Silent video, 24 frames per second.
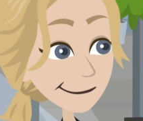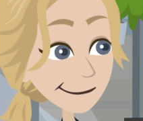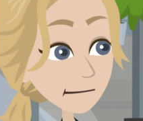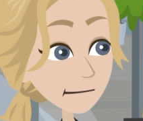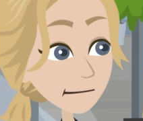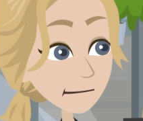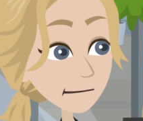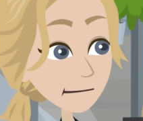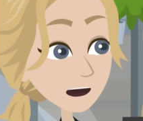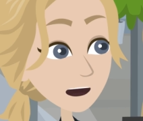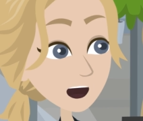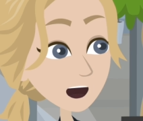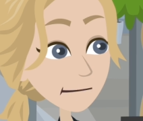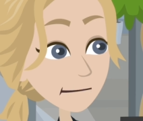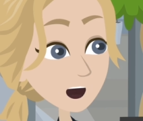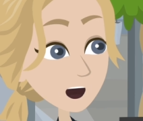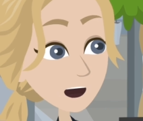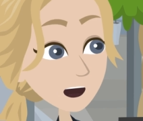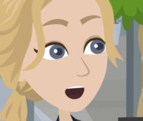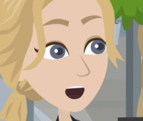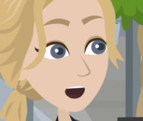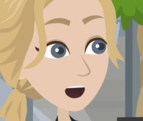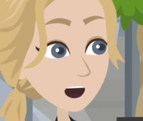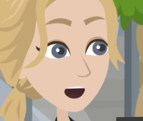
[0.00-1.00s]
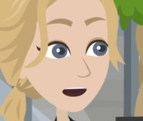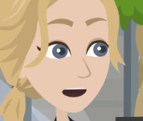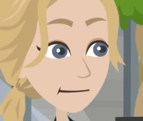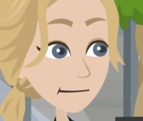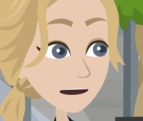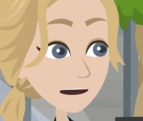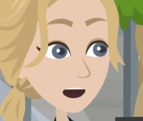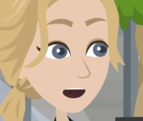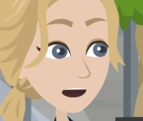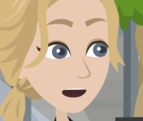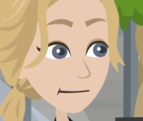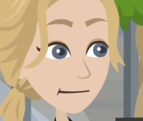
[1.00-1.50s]
So the primary
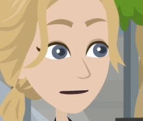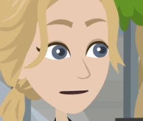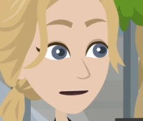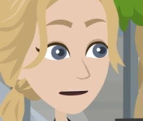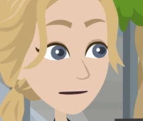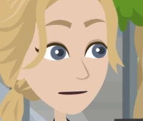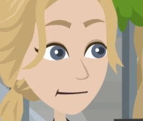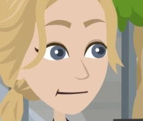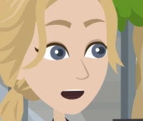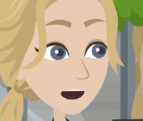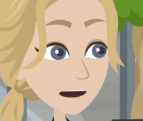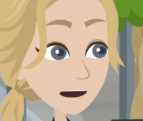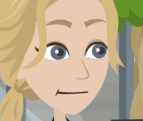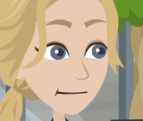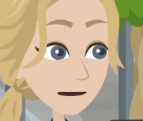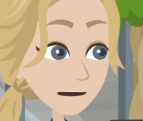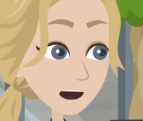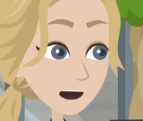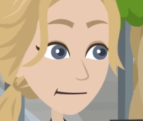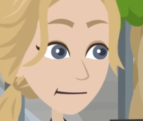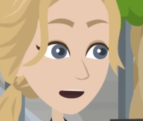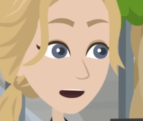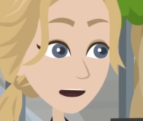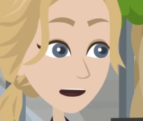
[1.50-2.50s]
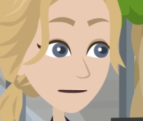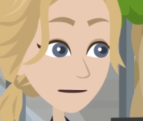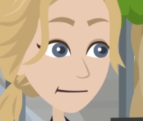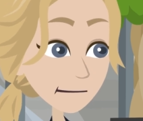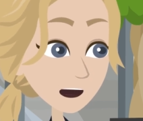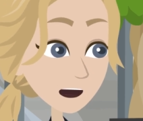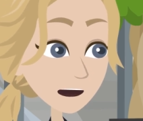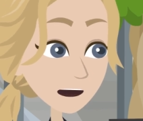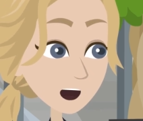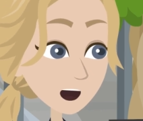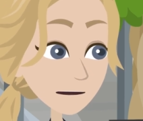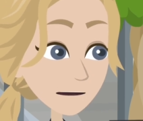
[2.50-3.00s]
insurer is responsible for
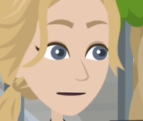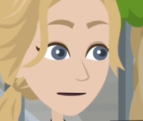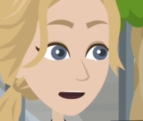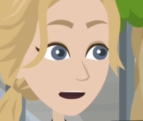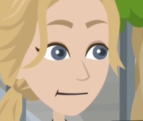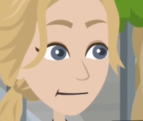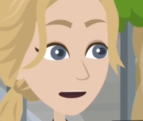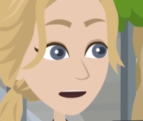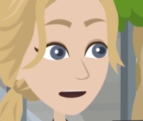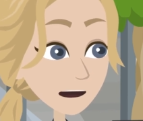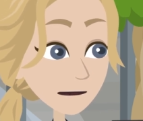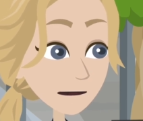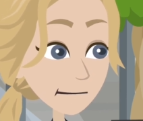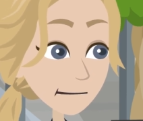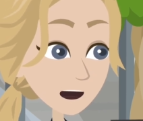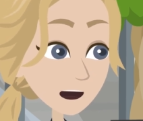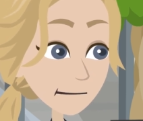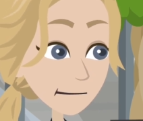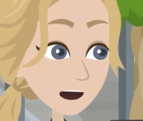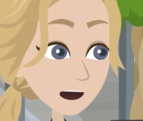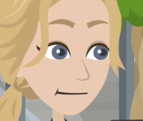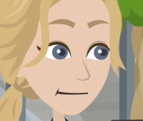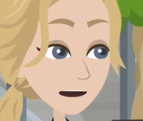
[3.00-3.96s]
ensuring that the policies they